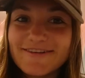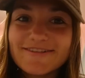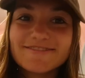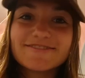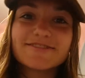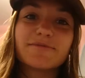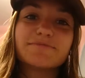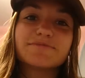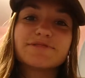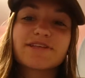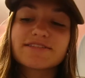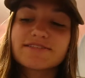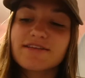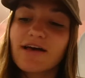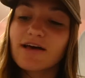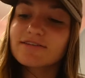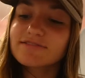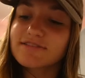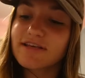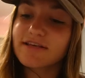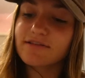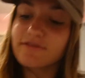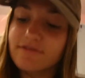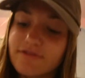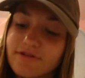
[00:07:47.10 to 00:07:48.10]
Some
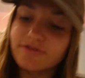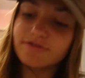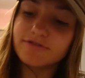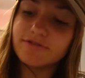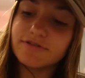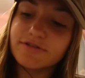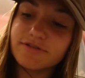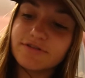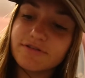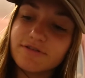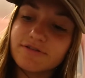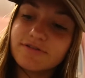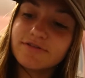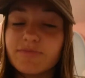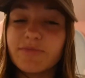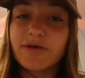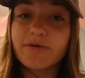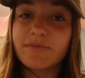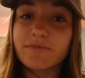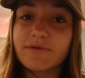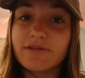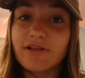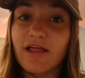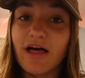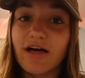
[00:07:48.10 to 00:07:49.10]
TikToks like literally
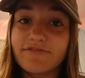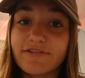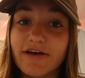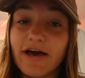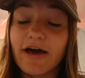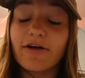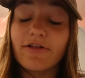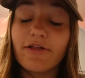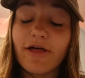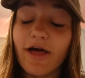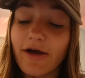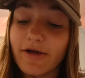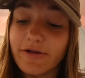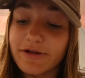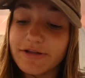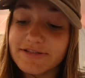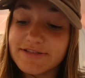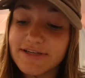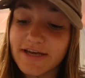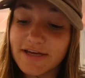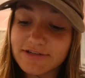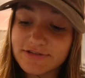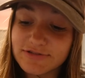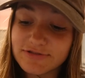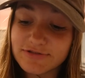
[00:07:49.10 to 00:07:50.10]
make me laugh out loud. It's
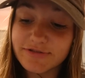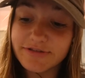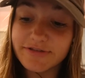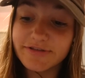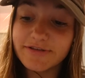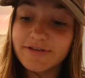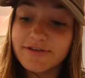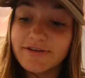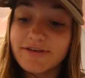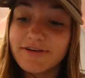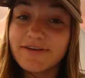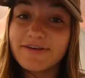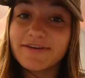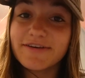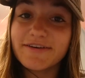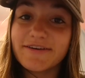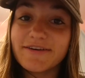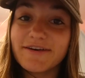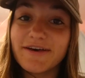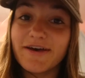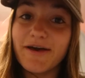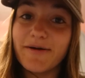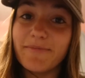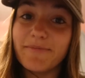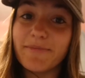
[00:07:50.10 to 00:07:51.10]
actually
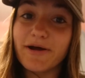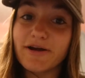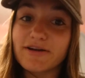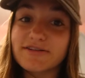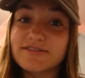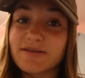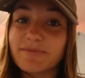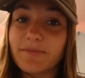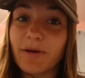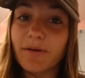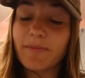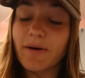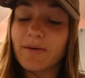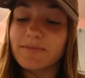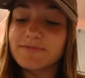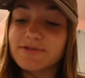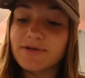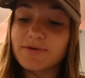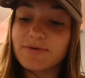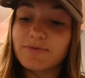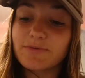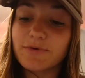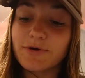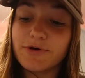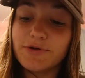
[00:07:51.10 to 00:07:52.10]
embarrassing. My mom's
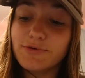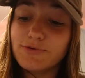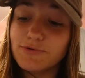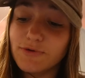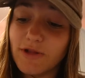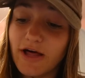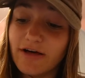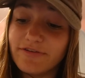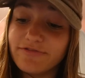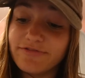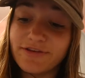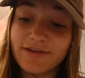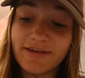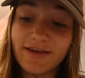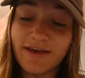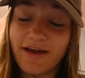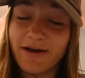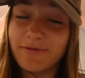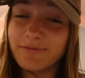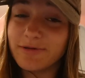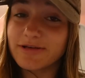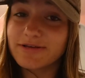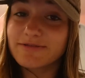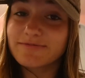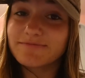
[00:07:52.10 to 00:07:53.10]
like, what are you laughing
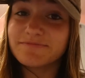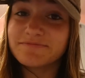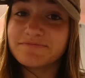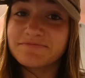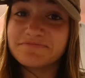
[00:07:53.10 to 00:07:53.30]
at? I'm like,